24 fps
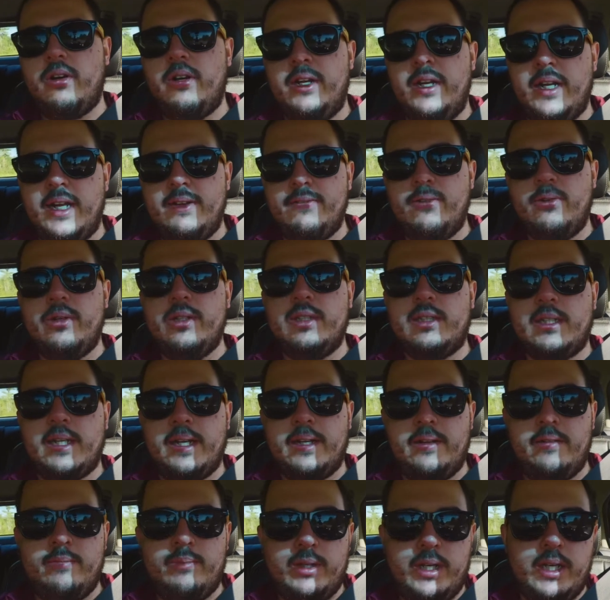and I've always
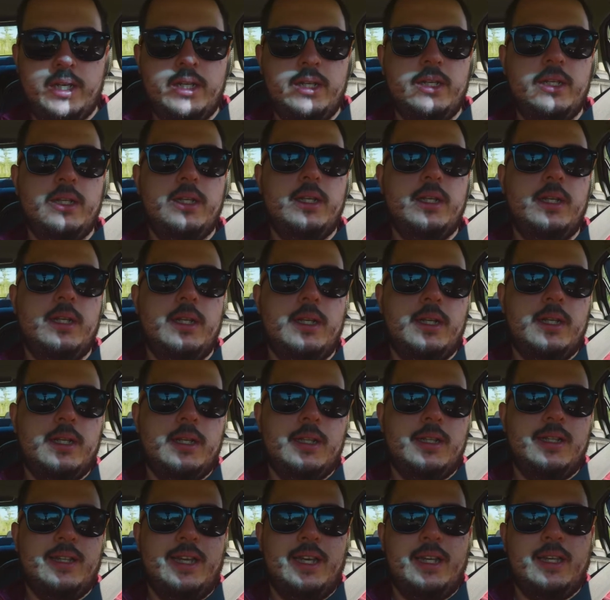kind of been
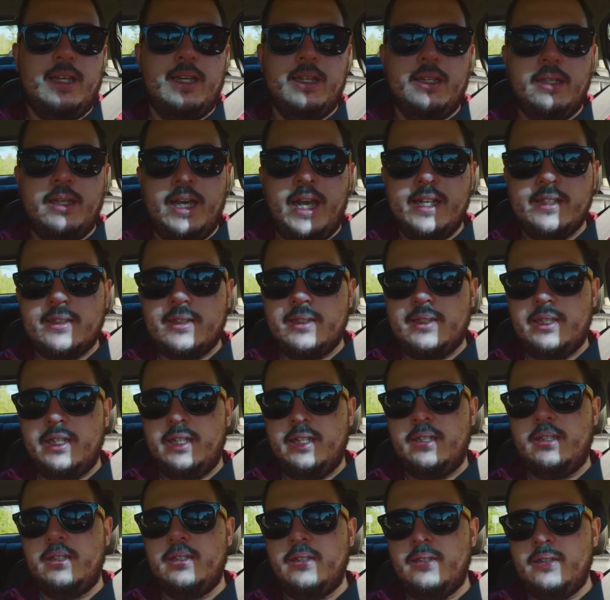like
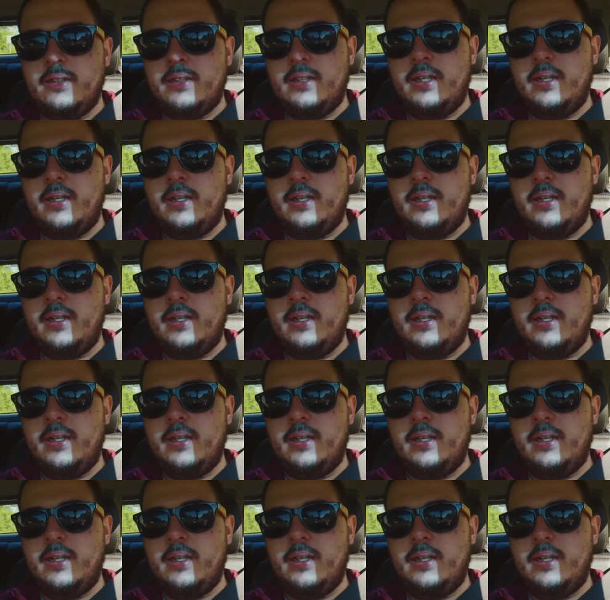hesitant,